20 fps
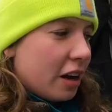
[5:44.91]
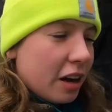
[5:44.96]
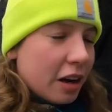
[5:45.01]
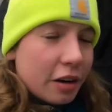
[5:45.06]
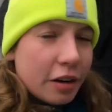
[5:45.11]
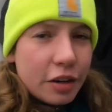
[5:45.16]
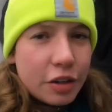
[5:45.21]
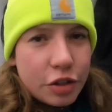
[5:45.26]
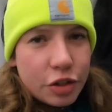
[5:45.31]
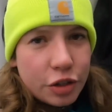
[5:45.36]

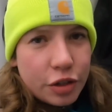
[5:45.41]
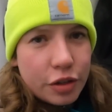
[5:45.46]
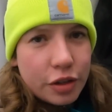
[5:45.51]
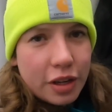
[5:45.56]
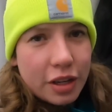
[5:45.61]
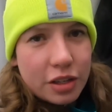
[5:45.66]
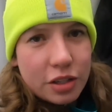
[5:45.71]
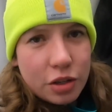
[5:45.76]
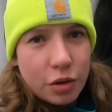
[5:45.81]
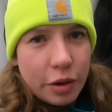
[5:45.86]
I'm gonna show you
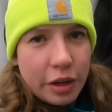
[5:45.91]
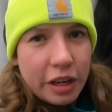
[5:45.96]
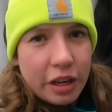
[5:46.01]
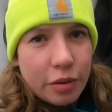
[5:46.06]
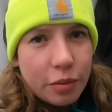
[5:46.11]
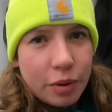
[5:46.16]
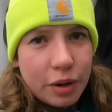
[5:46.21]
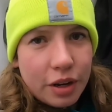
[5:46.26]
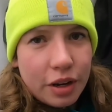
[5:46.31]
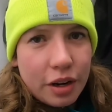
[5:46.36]
guys
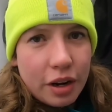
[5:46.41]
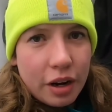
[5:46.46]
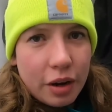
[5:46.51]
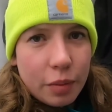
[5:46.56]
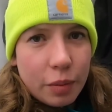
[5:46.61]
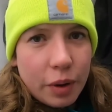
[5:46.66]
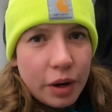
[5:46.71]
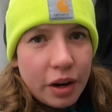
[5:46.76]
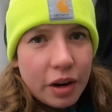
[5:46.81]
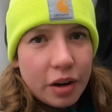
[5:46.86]
quick what I
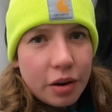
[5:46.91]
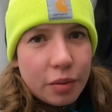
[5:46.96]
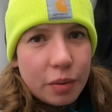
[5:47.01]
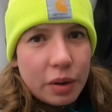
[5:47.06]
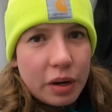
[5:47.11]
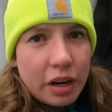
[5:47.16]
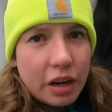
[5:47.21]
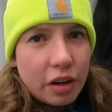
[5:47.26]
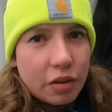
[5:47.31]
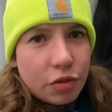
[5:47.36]
wear
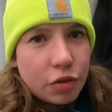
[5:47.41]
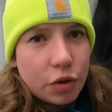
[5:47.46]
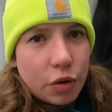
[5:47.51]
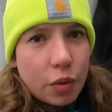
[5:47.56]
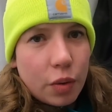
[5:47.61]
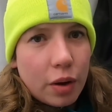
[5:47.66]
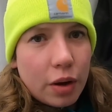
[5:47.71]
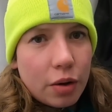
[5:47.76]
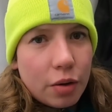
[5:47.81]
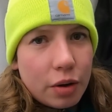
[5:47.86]
when I have to
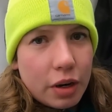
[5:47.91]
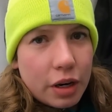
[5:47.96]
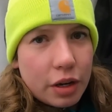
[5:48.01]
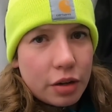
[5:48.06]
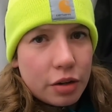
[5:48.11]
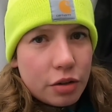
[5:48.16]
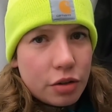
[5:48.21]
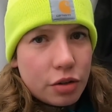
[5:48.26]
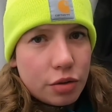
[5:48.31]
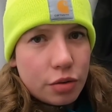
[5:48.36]
go out
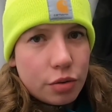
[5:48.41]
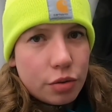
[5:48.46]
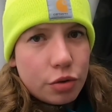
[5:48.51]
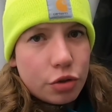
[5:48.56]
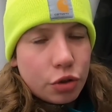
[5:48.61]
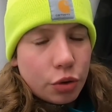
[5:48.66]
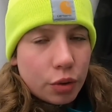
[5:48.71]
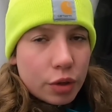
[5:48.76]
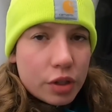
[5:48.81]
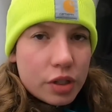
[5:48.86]
and do
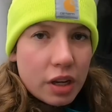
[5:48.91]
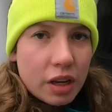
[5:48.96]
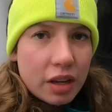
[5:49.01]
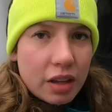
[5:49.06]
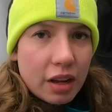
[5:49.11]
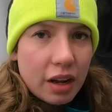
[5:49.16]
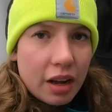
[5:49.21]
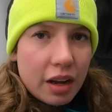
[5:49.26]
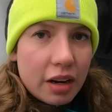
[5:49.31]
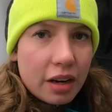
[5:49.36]
chores like
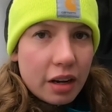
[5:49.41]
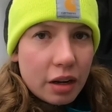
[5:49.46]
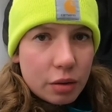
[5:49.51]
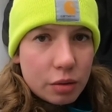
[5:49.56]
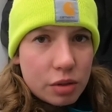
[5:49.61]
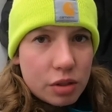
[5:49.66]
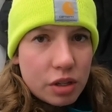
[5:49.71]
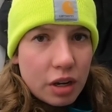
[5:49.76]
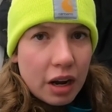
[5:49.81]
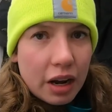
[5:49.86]
that
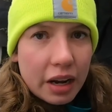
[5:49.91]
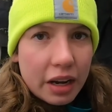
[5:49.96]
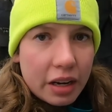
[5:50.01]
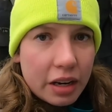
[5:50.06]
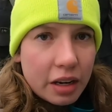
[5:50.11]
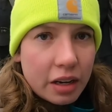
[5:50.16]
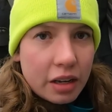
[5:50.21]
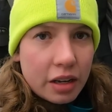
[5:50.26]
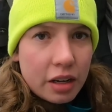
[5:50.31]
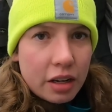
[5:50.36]

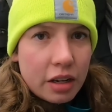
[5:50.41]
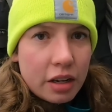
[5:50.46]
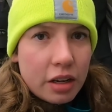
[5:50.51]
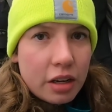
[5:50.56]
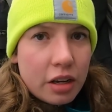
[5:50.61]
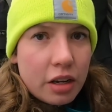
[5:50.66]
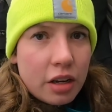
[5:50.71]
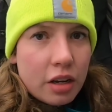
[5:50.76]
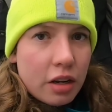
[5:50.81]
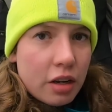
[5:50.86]
outside.
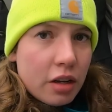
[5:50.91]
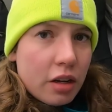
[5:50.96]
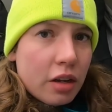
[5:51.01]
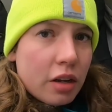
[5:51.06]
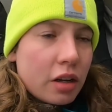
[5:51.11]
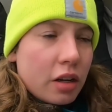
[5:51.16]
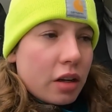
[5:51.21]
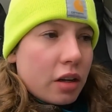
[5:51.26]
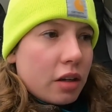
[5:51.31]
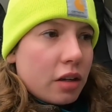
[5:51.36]

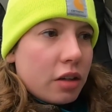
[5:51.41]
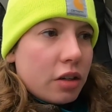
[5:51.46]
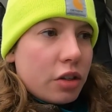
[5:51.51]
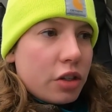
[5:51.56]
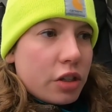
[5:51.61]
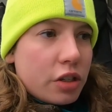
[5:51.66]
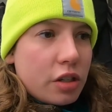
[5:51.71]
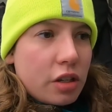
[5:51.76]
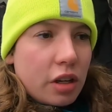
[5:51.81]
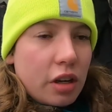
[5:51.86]

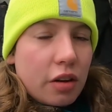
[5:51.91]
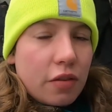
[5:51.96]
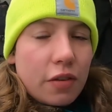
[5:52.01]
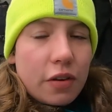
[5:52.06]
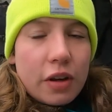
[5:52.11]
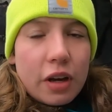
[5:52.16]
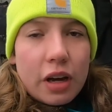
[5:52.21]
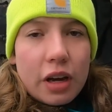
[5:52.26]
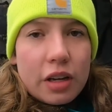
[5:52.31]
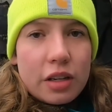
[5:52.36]
Just to give
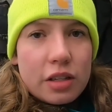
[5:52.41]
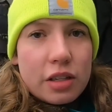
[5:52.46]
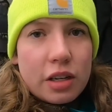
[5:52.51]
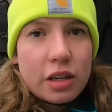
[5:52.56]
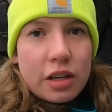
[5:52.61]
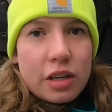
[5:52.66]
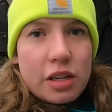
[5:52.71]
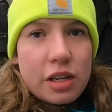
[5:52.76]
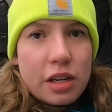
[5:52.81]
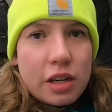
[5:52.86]
you guys an
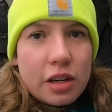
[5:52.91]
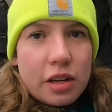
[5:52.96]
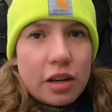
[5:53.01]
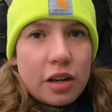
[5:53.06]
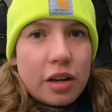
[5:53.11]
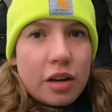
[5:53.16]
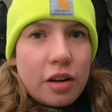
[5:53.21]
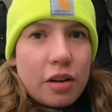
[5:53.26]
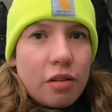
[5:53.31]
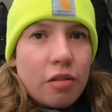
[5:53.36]

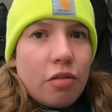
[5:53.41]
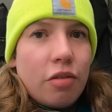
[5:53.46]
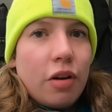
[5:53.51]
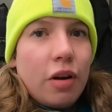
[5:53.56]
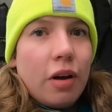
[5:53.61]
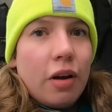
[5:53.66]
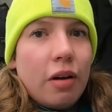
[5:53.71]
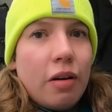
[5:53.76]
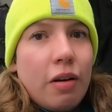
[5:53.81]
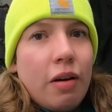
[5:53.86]
idea of
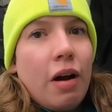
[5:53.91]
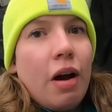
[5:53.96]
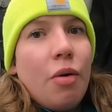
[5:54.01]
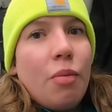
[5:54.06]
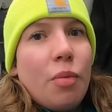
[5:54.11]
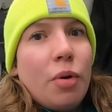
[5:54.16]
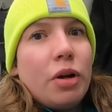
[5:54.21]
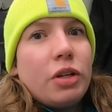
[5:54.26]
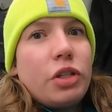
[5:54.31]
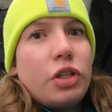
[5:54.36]
how
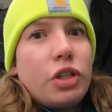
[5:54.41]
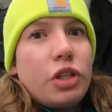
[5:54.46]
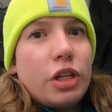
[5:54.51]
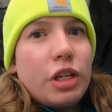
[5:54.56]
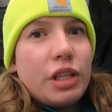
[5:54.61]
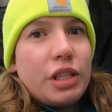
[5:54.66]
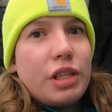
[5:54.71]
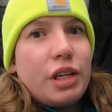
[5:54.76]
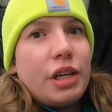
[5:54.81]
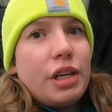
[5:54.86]
much
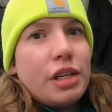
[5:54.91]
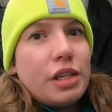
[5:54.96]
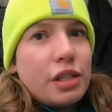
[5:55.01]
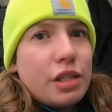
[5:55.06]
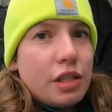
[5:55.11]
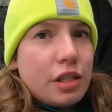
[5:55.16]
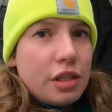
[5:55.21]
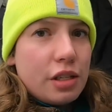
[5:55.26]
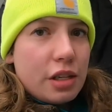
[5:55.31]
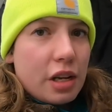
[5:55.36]
it takes
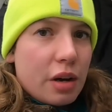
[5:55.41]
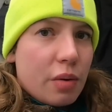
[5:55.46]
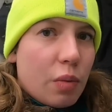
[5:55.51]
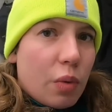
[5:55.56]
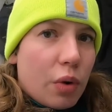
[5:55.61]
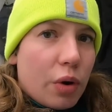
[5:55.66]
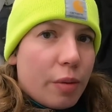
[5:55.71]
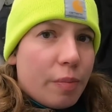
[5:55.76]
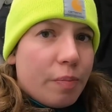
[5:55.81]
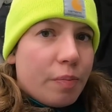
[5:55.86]
to stay
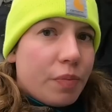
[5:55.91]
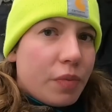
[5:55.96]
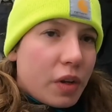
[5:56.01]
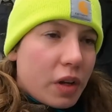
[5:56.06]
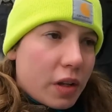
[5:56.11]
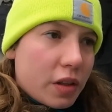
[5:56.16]
warm.